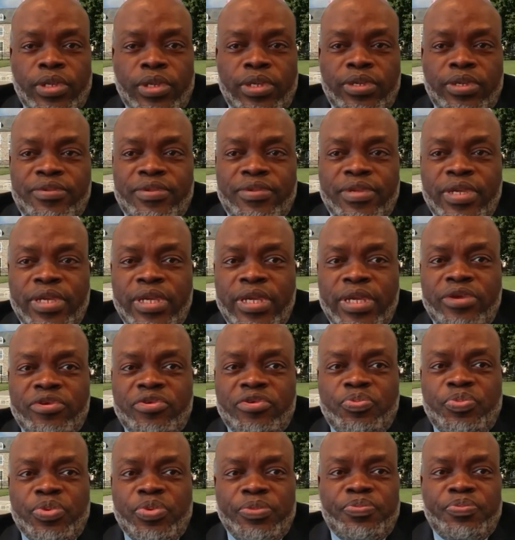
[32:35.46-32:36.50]
As he is
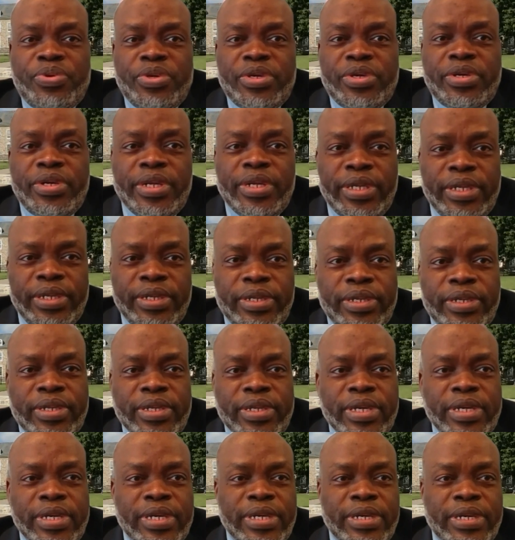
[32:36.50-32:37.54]
preparing,
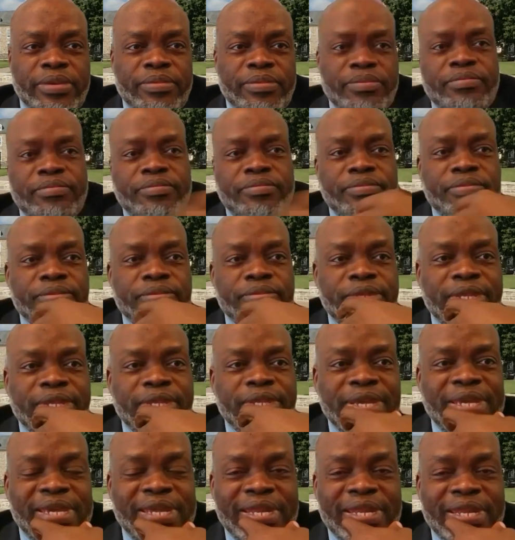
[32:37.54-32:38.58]
I'm
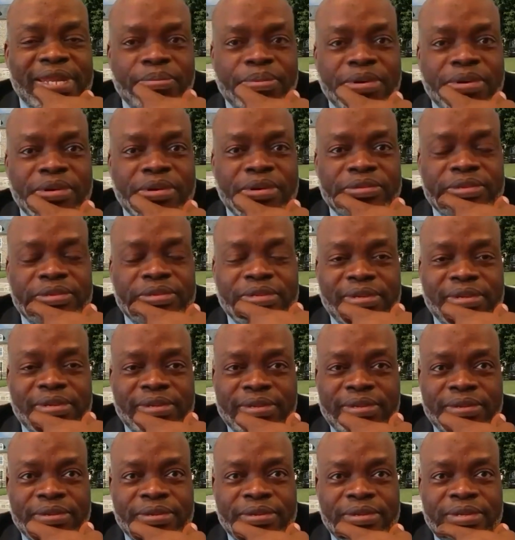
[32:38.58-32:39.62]
thinking about
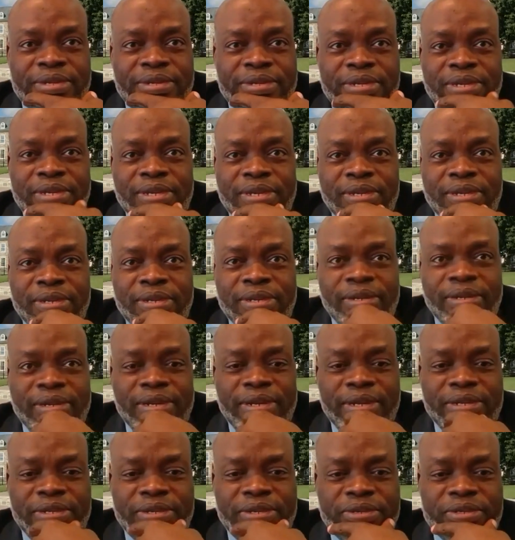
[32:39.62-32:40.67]
the
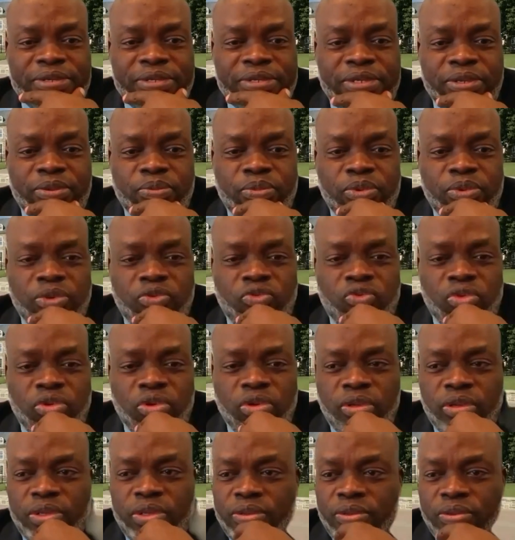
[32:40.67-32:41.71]
relationship
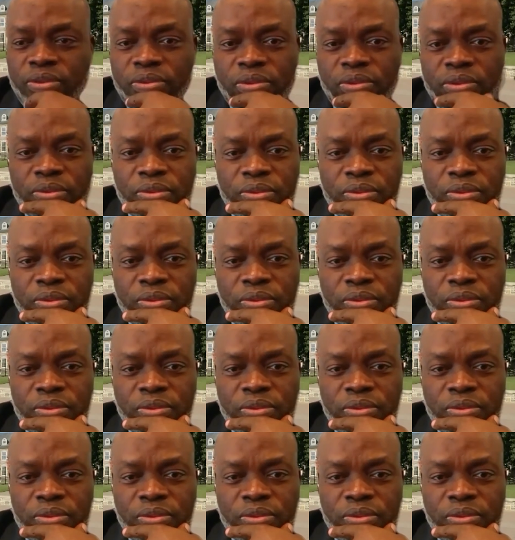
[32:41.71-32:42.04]
between